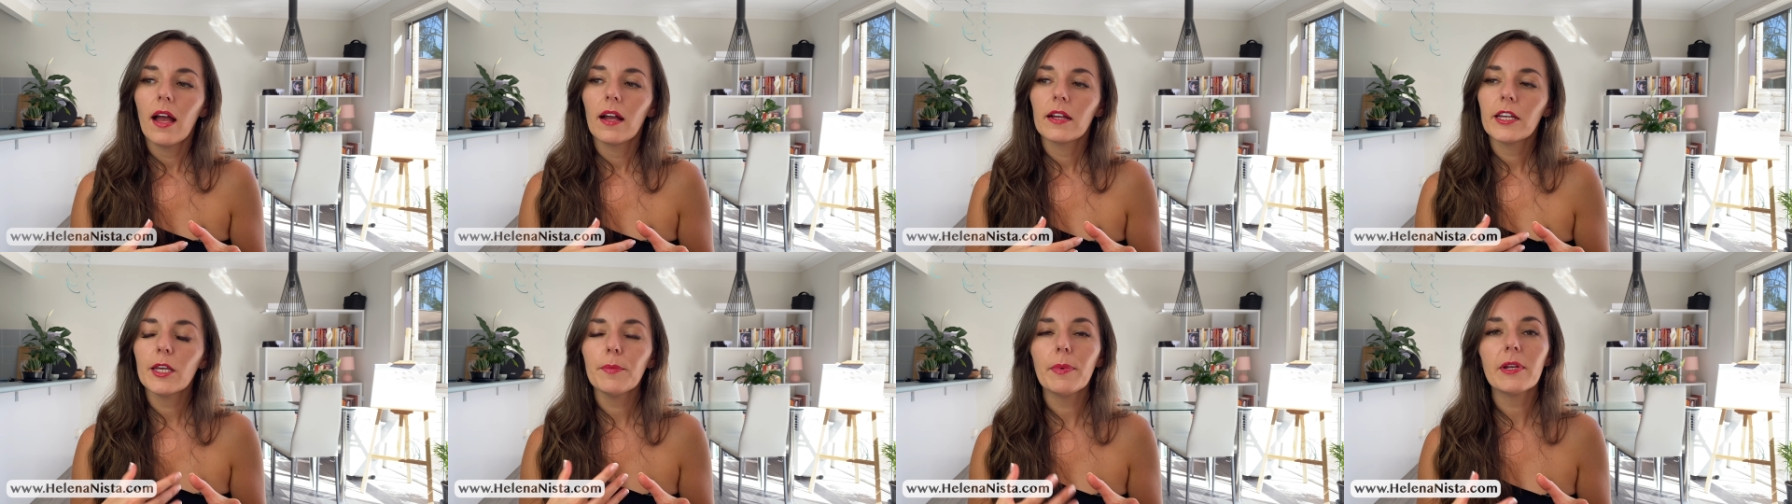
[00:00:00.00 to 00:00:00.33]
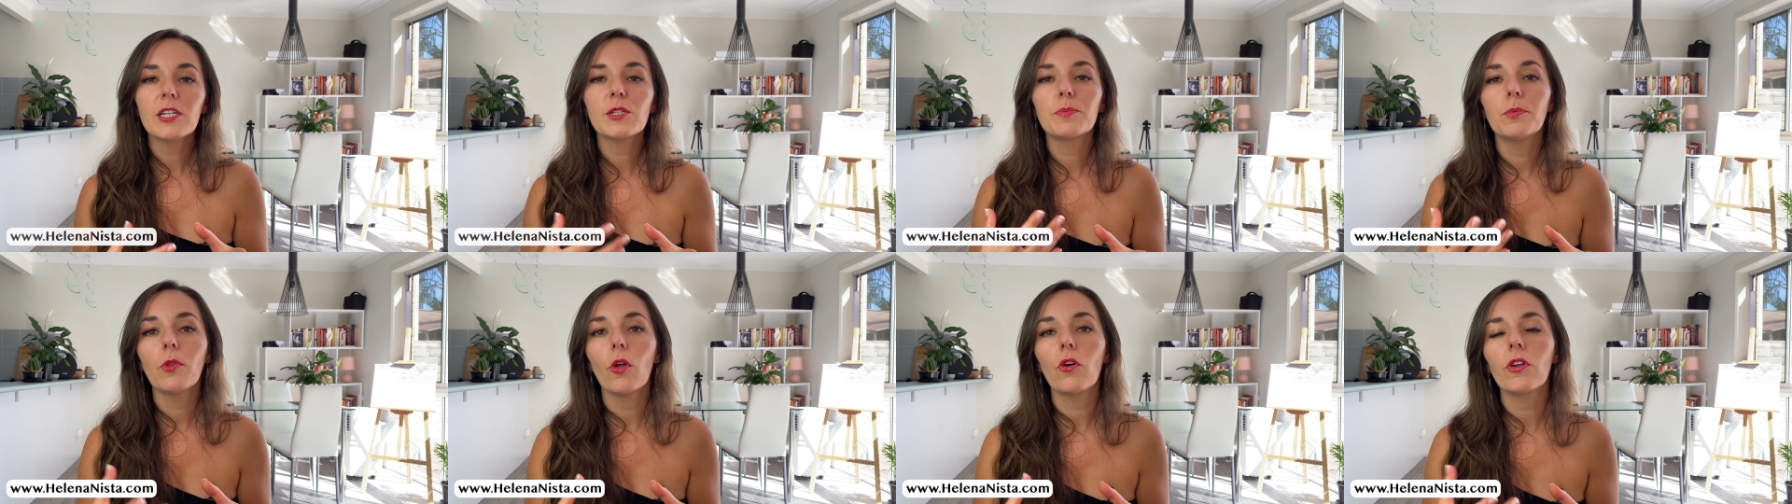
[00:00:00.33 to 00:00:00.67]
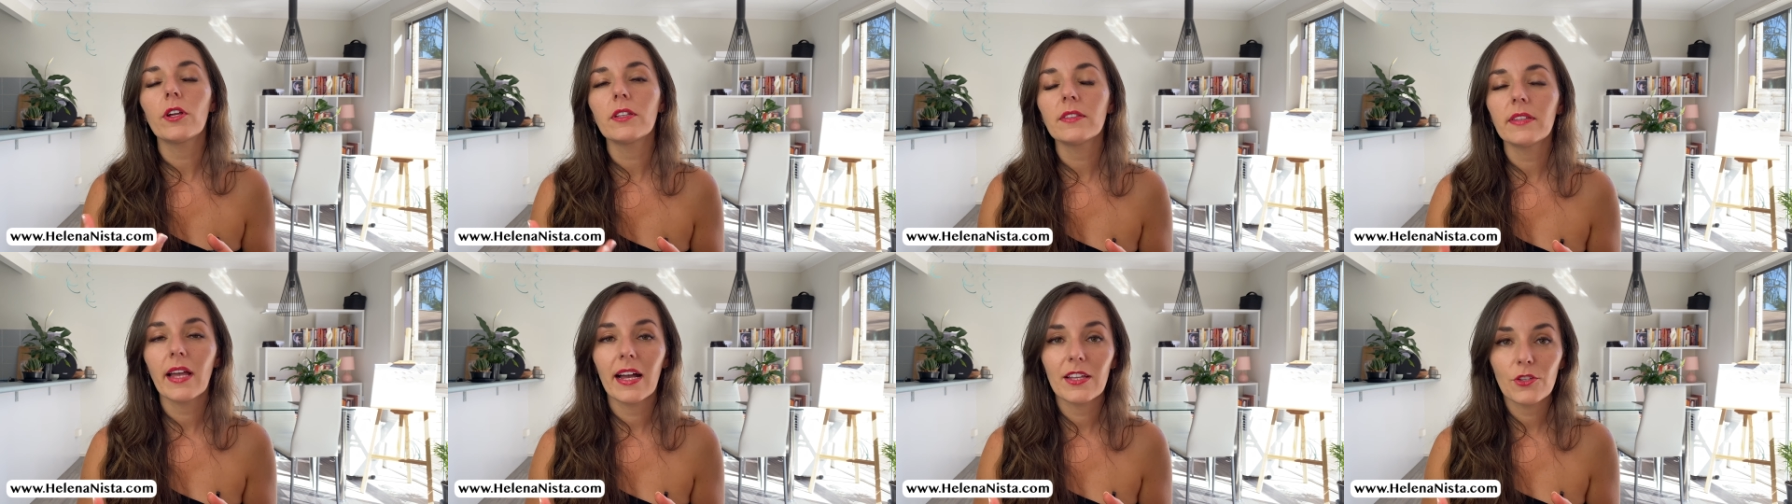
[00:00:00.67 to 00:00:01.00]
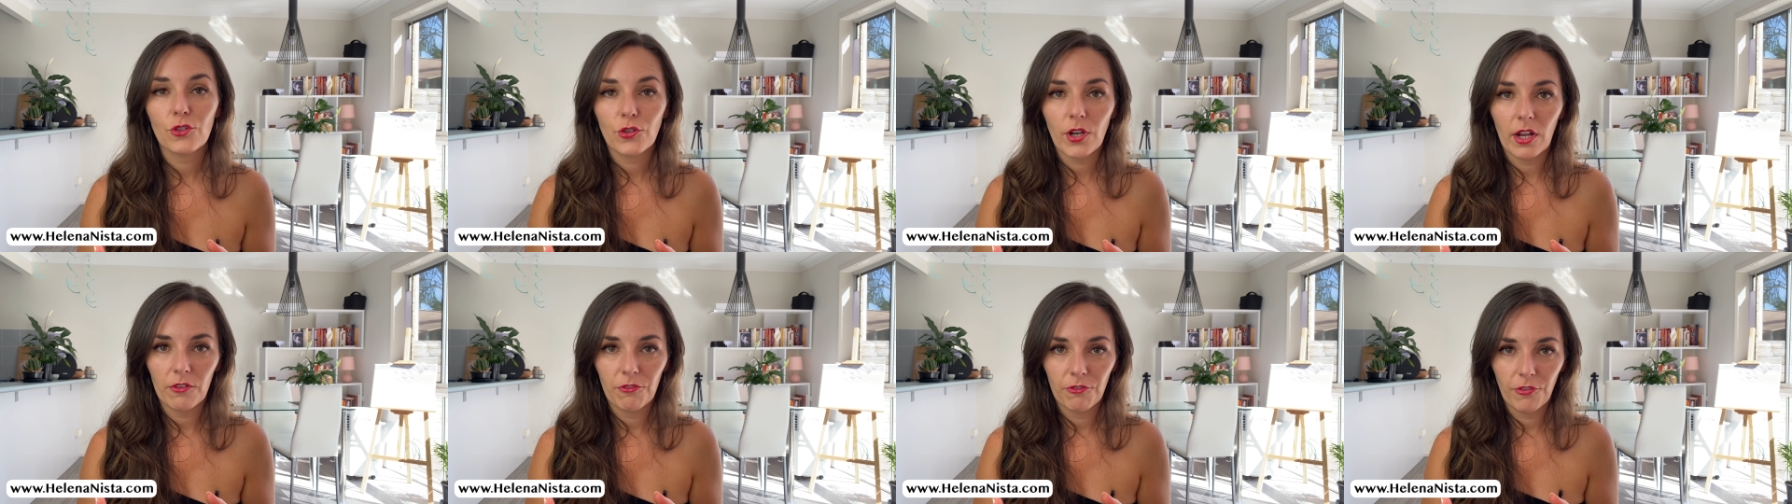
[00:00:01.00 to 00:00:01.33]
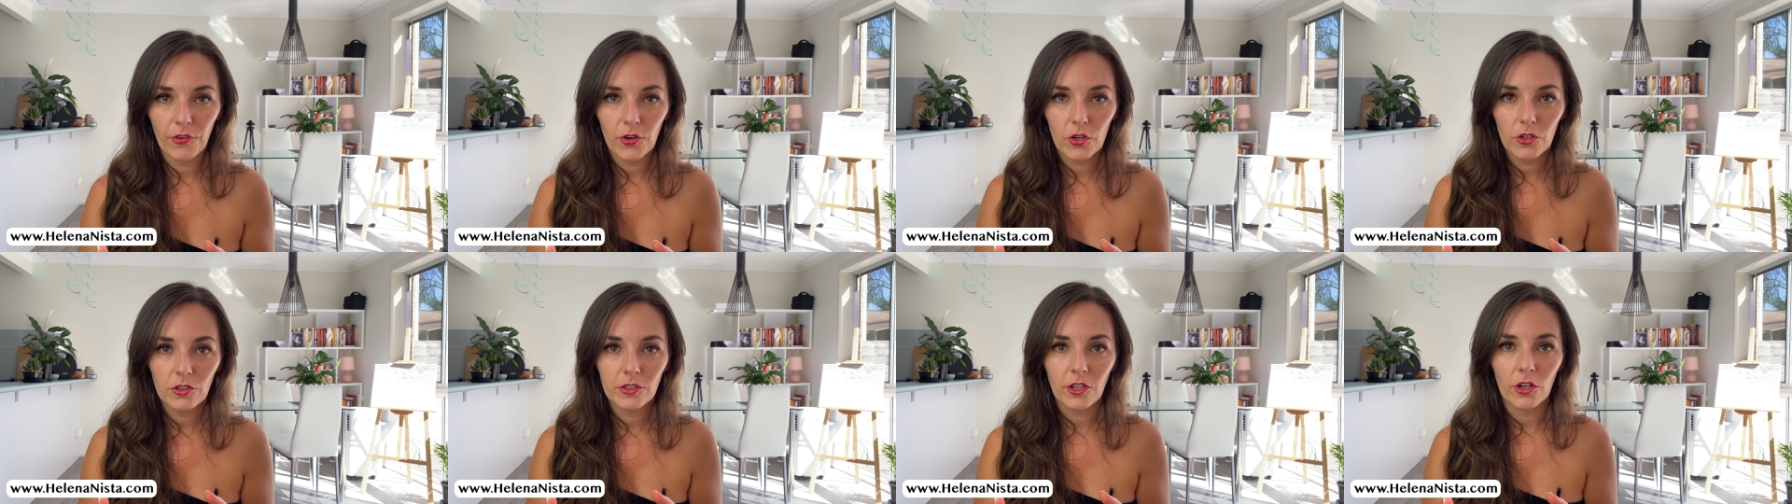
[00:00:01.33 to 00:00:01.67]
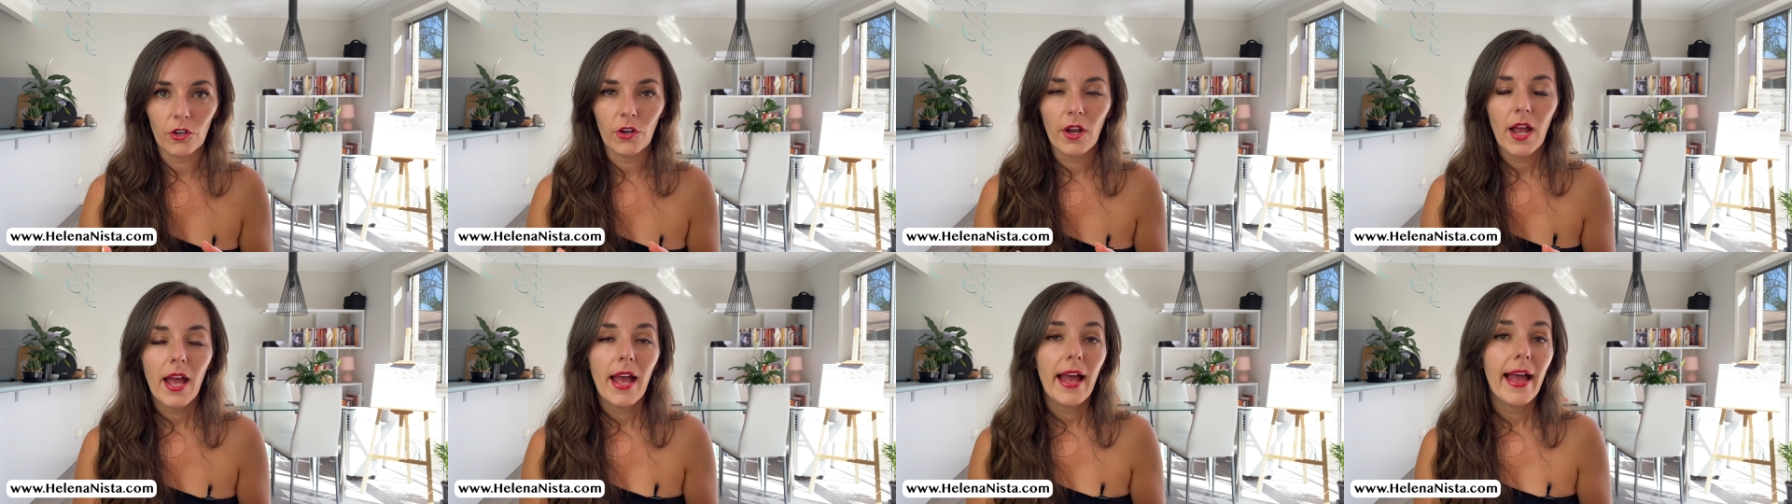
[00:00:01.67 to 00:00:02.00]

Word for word: keep exploring Tantra further